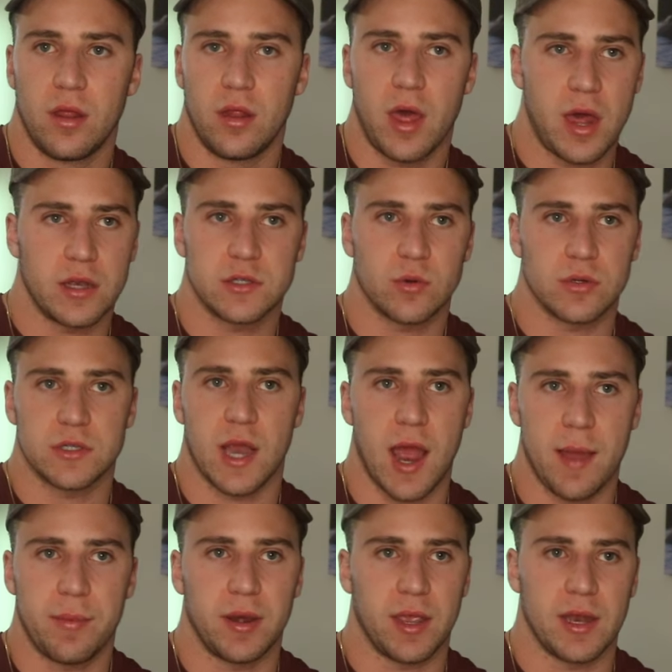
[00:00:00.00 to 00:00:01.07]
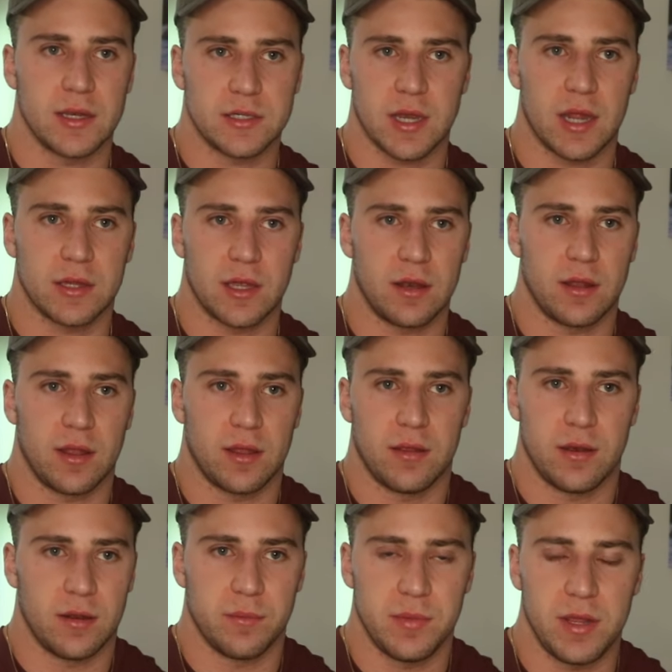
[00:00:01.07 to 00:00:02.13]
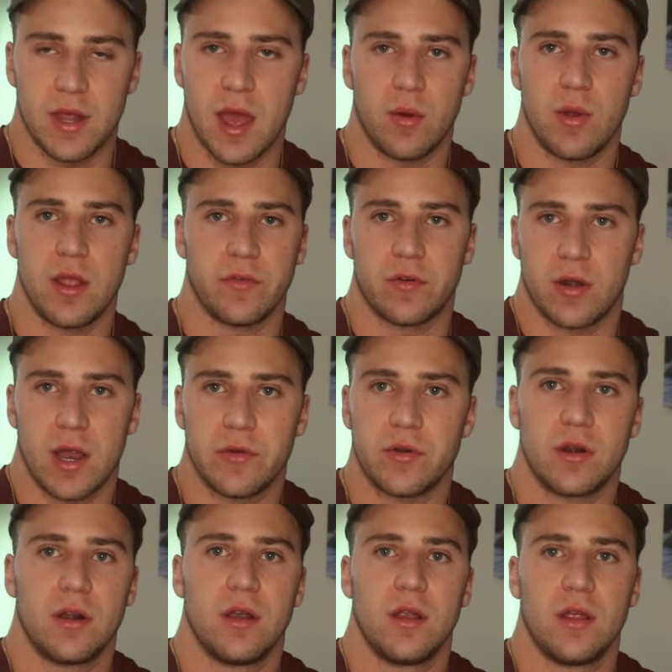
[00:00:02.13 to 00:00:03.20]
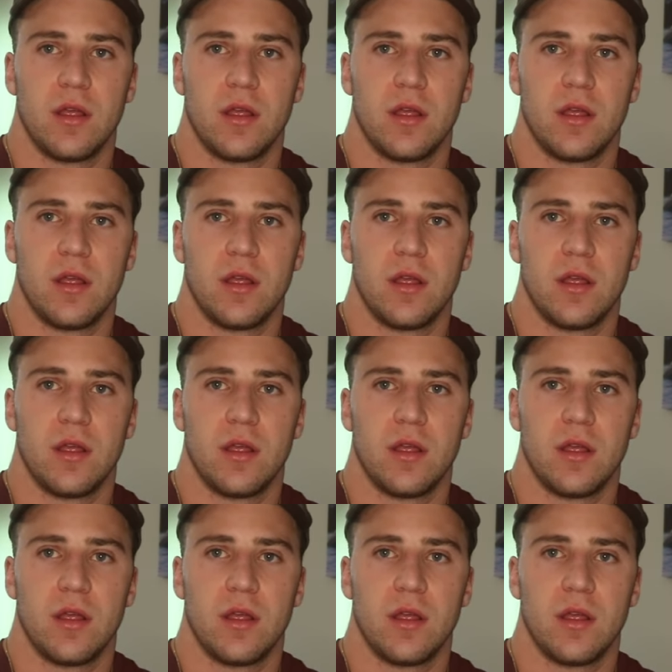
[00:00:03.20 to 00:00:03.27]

That is what's happening. And it's not that it'll be that way forever.